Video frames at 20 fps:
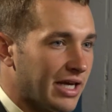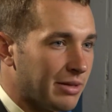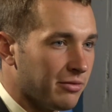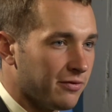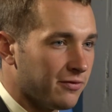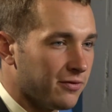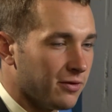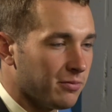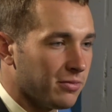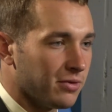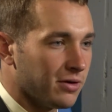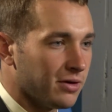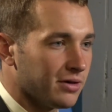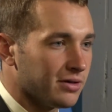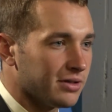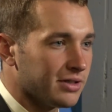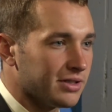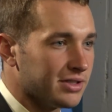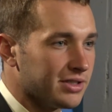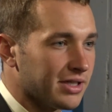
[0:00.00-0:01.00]
this day
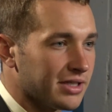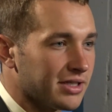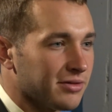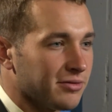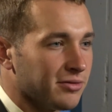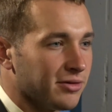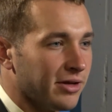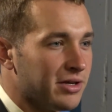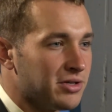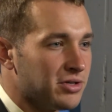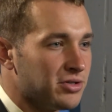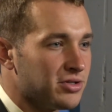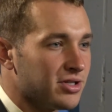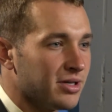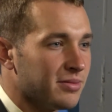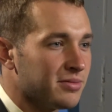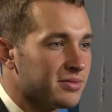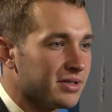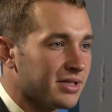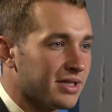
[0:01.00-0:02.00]
uh, ever
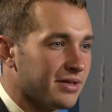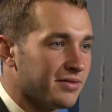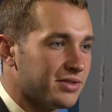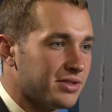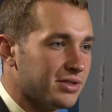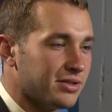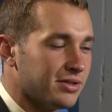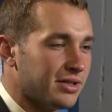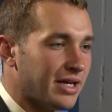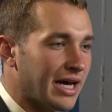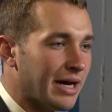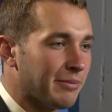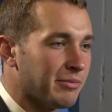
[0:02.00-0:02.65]
since the end of last